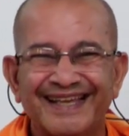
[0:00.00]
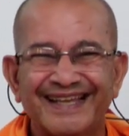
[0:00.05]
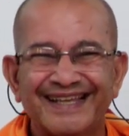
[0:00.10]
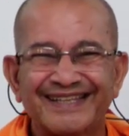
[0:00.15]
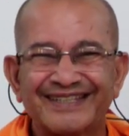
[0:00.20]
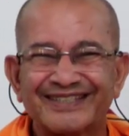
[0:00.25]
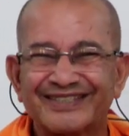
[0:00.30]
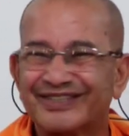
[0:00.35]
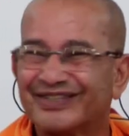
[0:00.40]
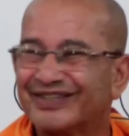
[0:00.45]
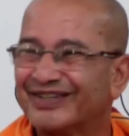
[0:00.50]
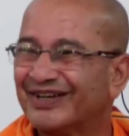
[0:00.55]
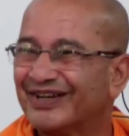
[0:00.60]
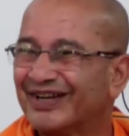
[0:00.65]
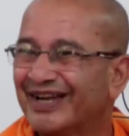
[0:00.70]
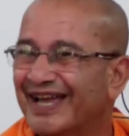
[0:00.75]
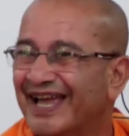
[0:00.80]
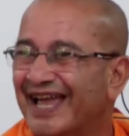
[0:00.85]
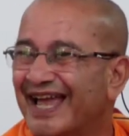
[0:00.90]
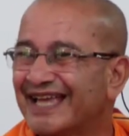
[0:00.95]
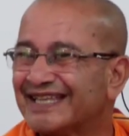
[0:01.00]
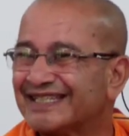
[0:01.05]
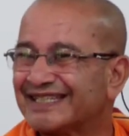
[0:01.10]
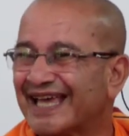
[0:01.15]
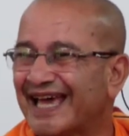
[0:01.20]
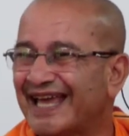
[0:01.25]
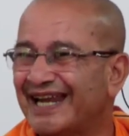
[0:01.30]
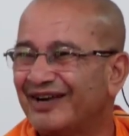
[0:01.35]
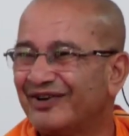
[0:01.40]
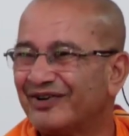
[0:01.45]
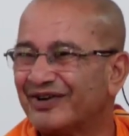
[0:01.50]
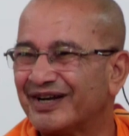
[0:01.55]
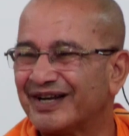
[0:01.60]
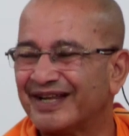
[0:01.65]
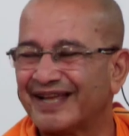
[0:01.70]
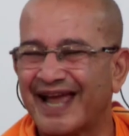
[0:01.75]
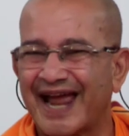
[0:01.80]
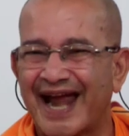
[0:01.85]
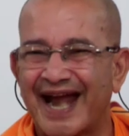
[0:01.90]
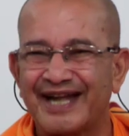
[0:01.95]
So, a salutary
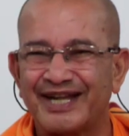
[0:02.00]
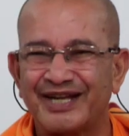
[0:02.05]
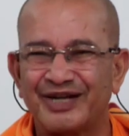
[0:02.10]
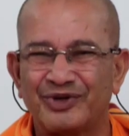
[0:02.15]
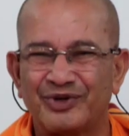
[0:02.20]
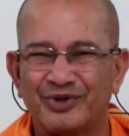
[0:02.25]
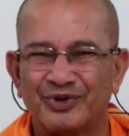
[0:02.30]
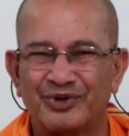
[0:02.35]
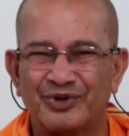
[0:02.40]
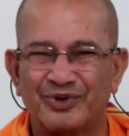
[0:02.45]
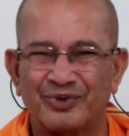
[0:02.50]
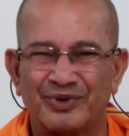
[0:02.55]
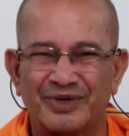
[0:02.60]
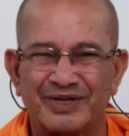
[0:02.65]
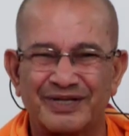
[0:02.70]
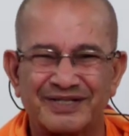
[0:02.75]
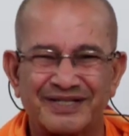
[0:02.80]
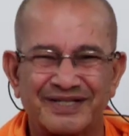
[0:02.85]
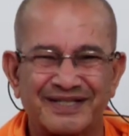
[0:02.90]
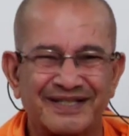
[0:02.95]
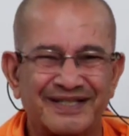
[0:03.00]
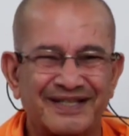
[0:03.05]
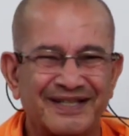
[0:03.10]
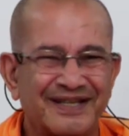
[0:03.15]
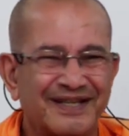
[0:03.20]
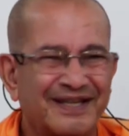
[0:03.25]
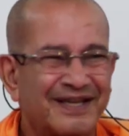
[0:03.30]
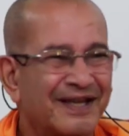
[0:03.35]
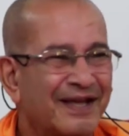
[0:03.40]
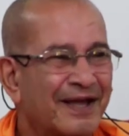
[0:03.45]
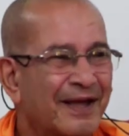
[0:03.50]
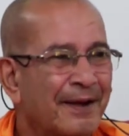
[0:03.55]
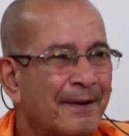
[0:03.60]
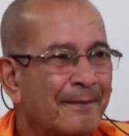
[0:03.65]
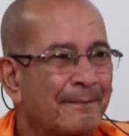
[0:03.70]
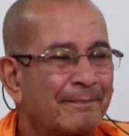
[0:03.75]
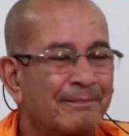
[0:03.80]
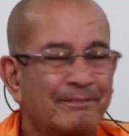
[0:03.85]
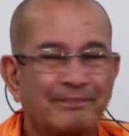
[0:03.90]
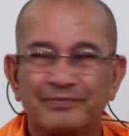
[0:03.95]
attitude towards
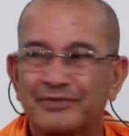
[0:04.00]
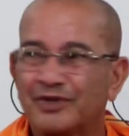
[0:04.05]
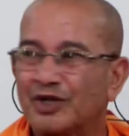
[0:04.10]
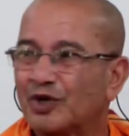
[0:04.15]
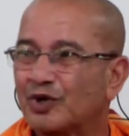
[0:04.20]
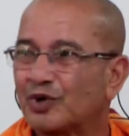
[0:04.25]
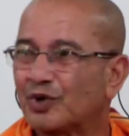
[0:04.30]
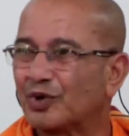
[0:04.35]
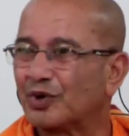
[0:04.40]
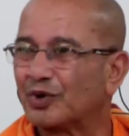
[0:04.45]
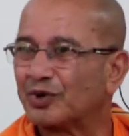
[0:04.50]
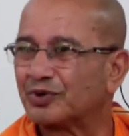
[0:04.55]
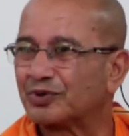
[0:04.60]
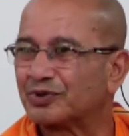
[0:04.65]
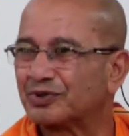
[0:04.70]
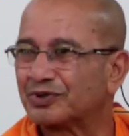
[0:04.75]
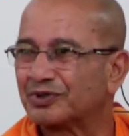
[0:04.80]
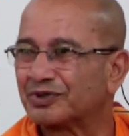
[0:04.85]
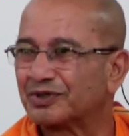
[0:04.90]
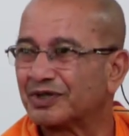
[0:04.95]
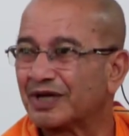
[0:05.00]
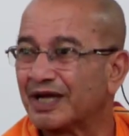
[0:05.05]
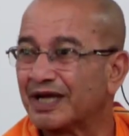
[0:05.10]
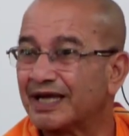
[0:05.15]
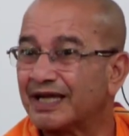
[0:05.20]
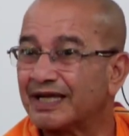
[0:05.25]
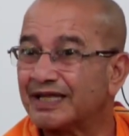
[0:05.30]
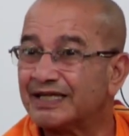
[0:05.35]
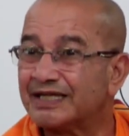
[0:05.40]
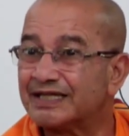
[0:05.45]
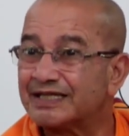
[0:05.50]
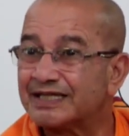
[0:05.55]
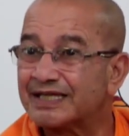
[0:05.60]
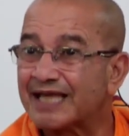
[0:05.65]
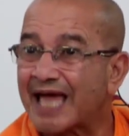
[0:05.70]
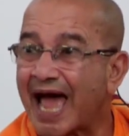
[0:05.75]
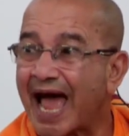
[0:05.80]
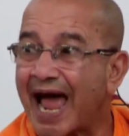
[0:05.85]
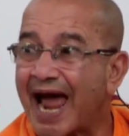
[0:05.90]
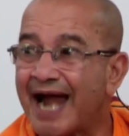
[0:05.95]
the crows. This is
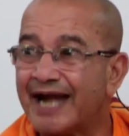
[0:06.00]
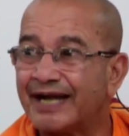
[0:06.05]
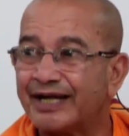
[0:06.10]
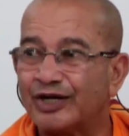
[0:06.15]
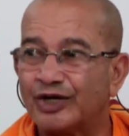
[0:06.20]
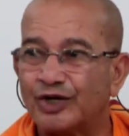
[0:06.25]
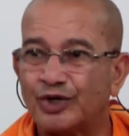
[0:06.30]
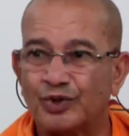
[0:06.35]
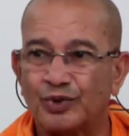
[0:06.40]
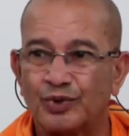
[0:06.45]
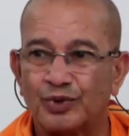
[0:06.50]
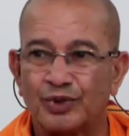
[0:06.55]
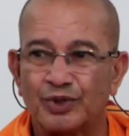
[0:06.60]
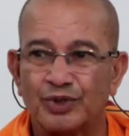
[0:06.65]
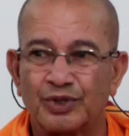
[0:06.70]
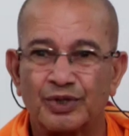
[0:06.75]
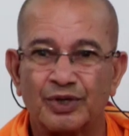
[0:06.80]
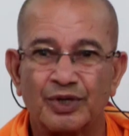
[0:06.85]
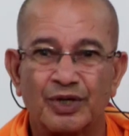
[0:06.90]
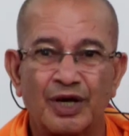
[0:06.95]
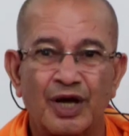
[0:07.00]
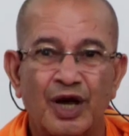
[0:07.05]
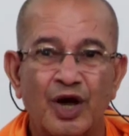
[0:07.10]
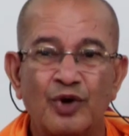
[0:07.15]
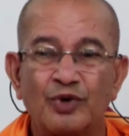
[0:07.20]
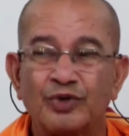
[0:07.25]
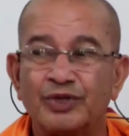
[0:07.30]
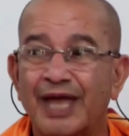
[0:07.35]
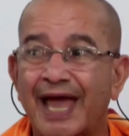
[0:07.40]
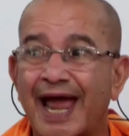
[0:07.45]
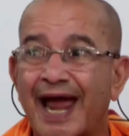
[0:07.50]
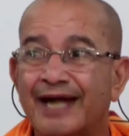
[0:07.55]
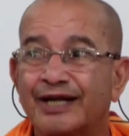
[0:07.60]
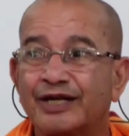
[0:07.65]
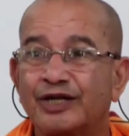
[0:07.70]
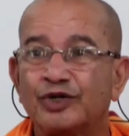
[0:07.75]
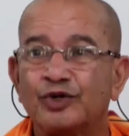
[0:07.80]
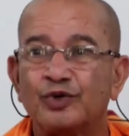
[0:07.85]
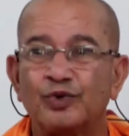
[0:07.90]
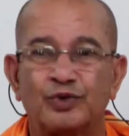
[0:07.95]
attitude, how the
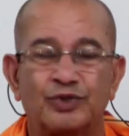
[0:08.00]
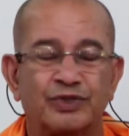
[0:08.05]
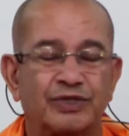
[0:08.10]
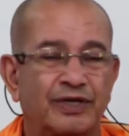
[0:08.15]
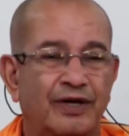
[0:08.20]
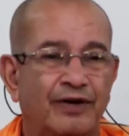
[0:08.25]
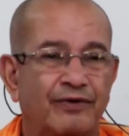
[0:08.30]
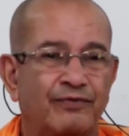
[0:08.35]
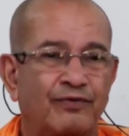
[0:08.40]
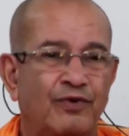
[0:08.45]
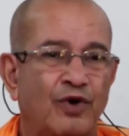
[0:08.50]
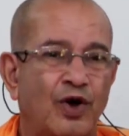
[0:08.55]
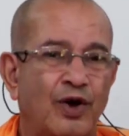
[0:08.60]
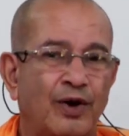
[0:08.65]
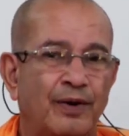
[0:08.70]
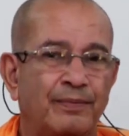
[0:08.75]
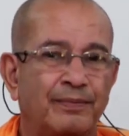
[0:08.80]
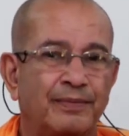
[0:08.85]
attitudes are formed.